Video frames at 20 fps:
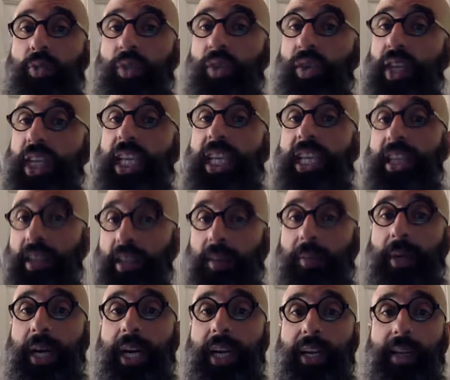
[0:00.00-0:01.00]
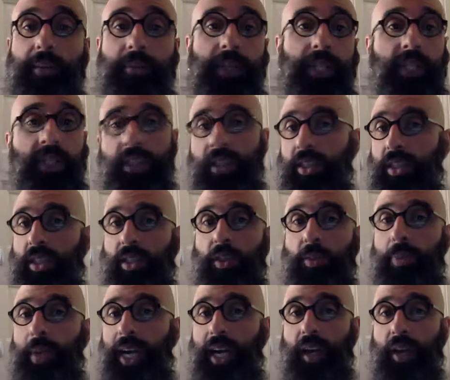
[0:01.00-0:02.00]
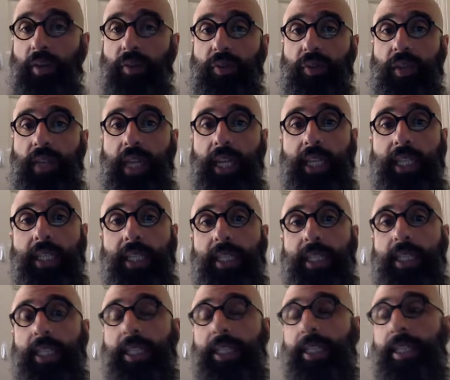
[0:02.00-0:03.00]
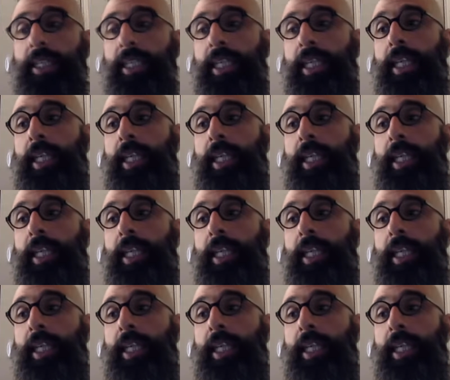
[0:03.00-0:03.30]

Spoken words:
We don't hear about them, but they're still powerful entities